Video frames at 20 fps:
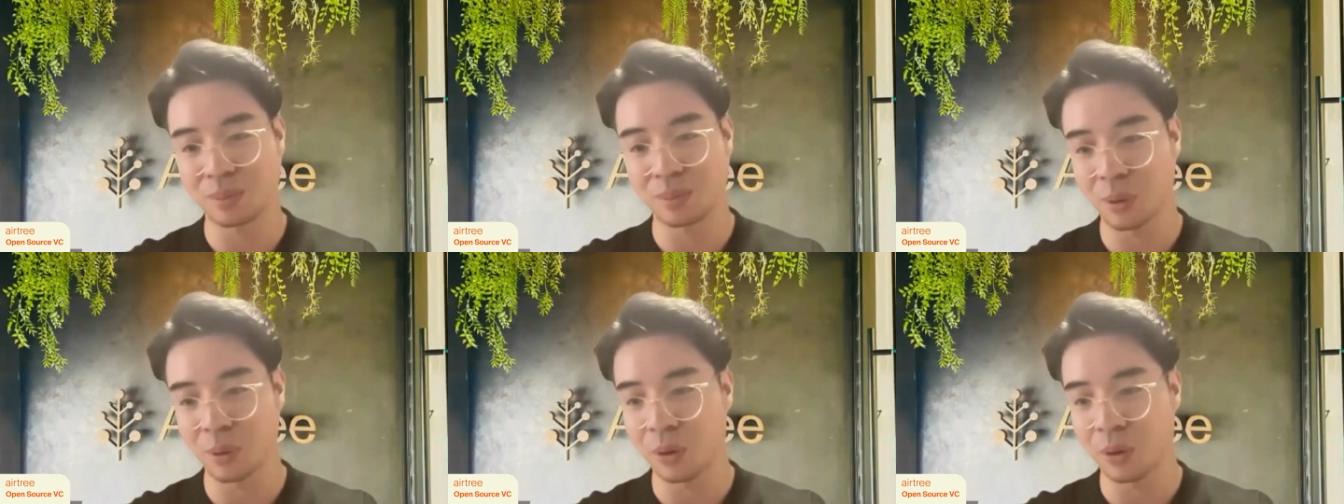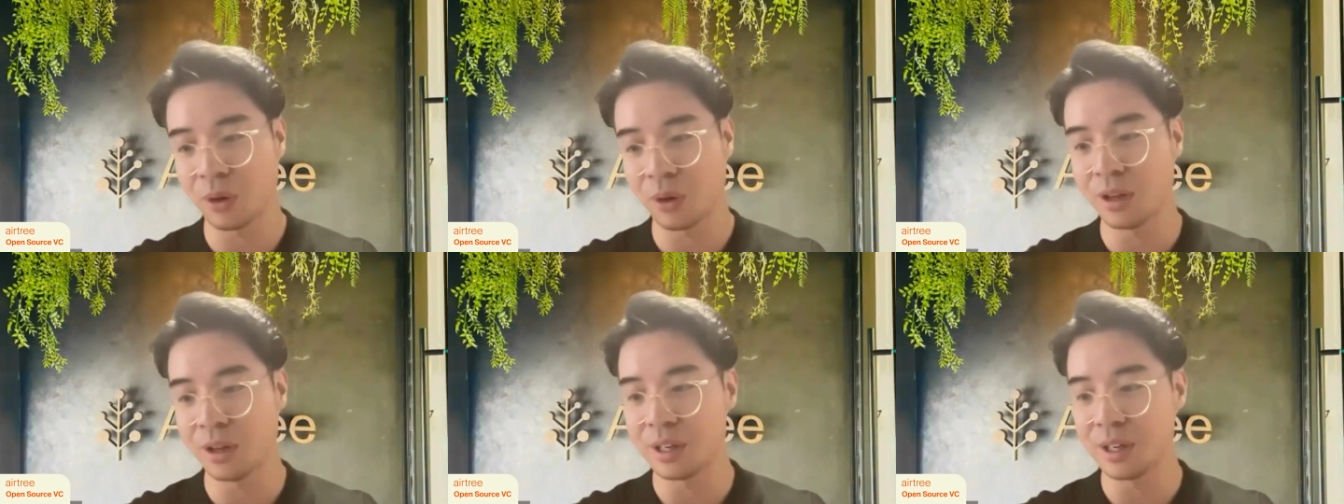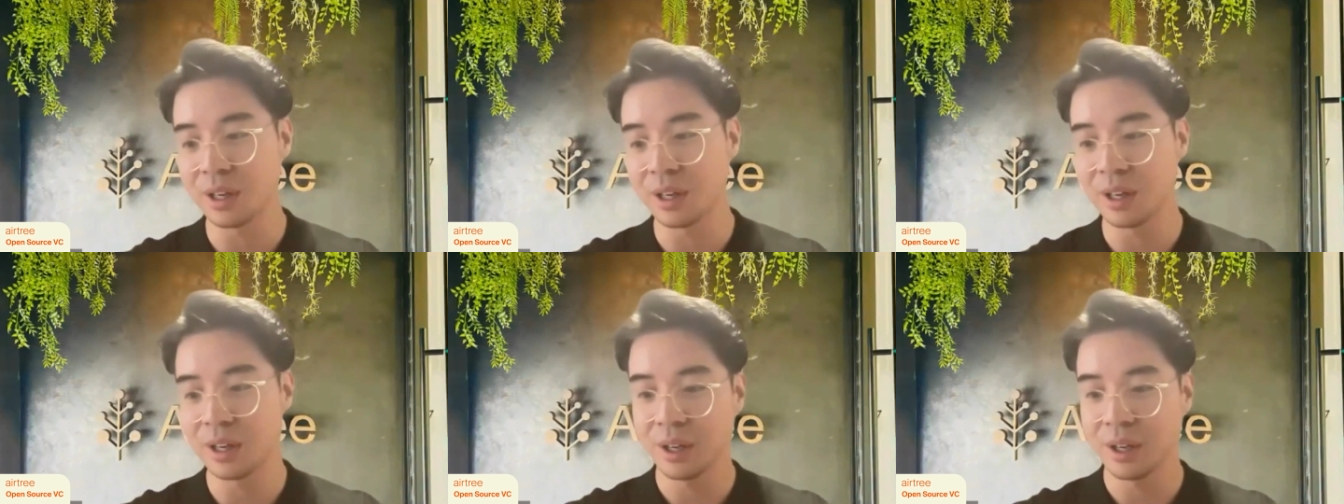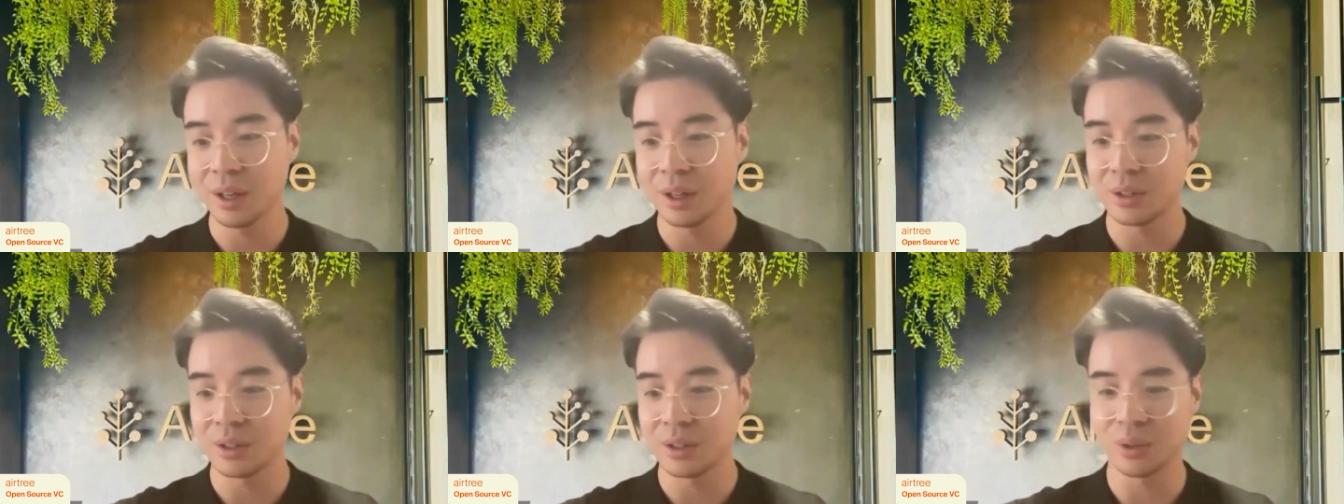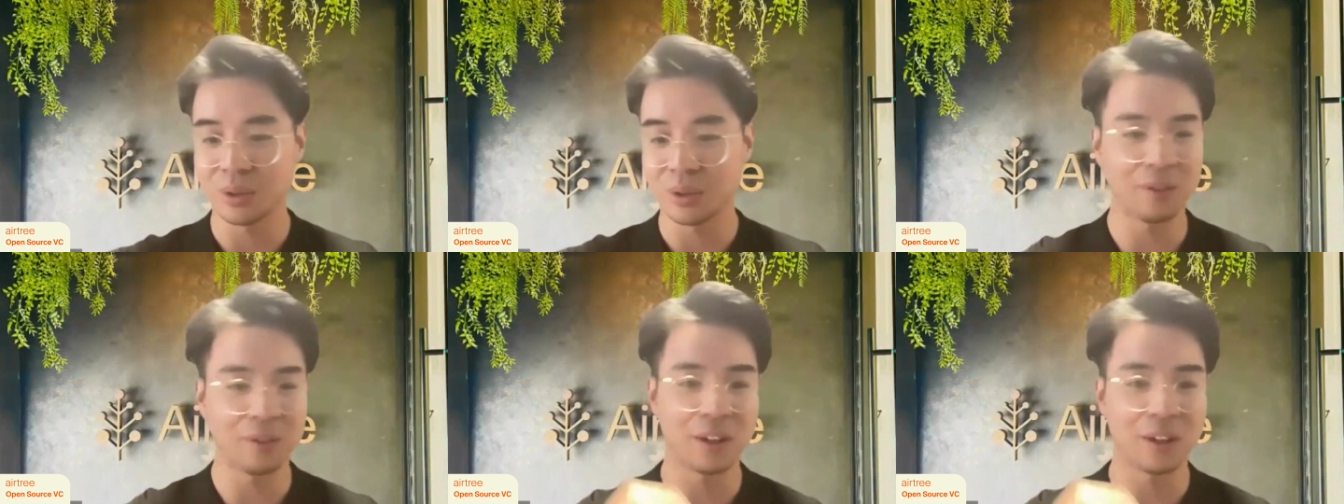the board
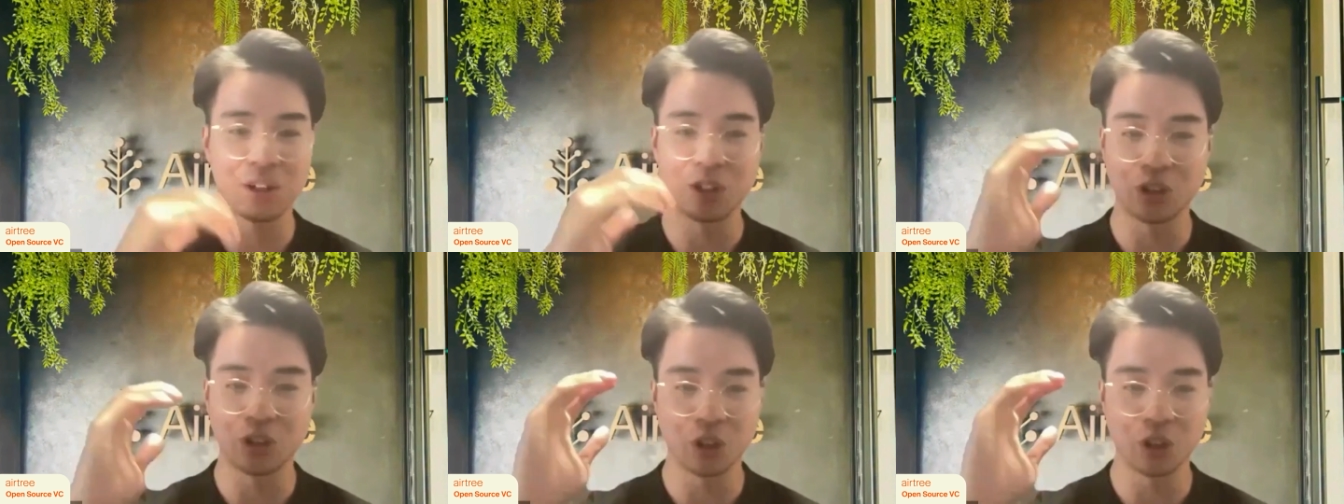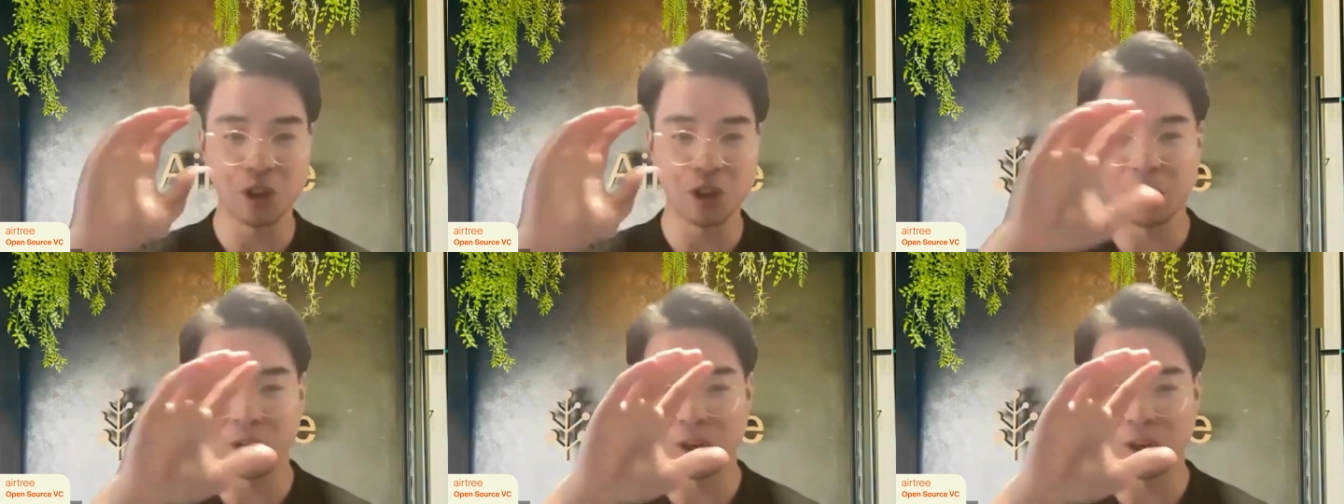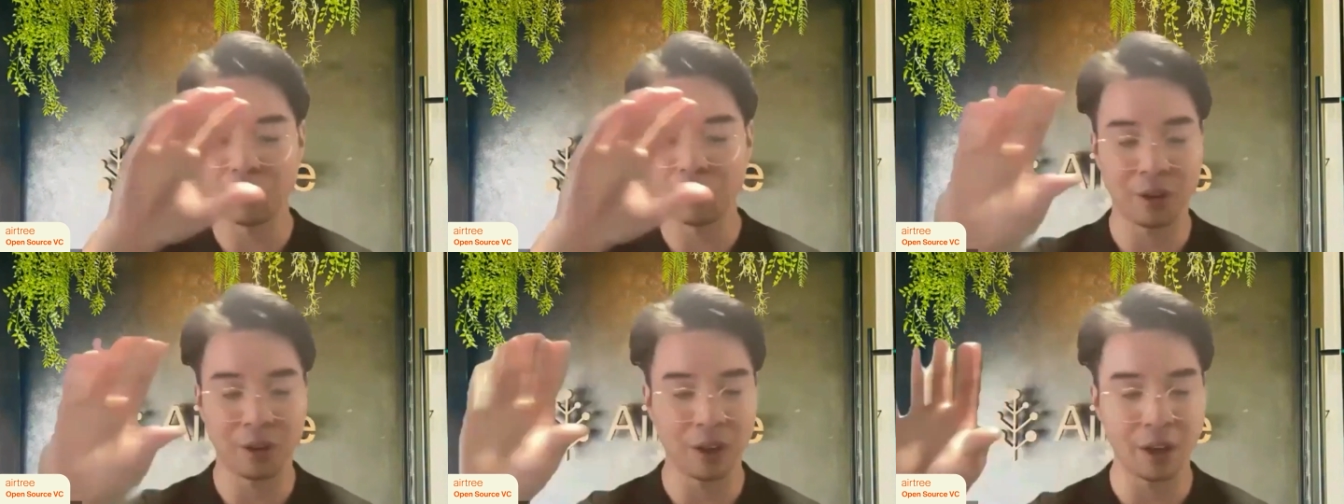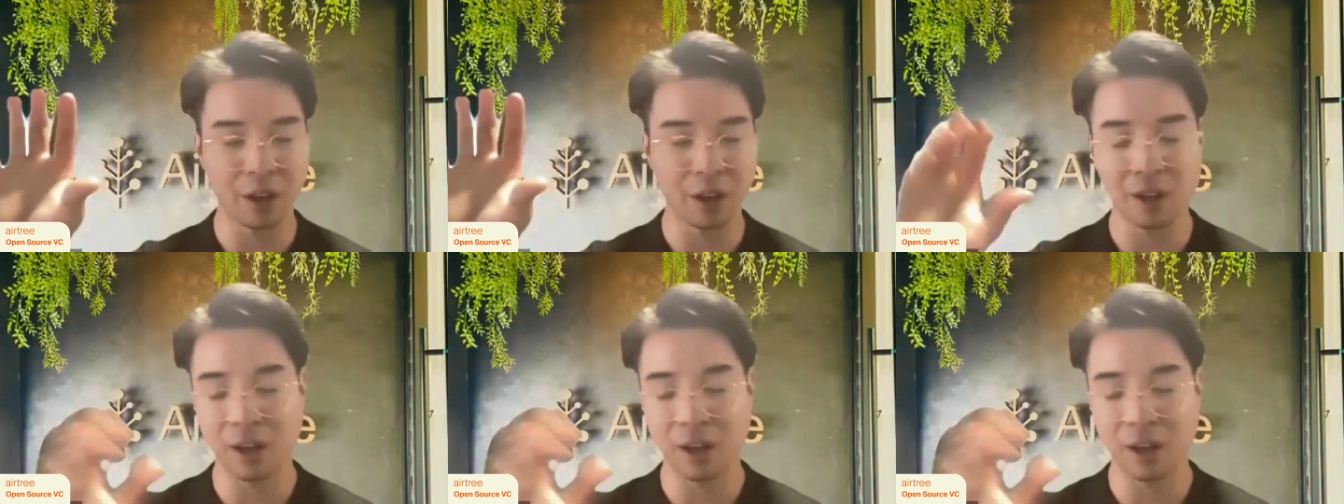to even the journey of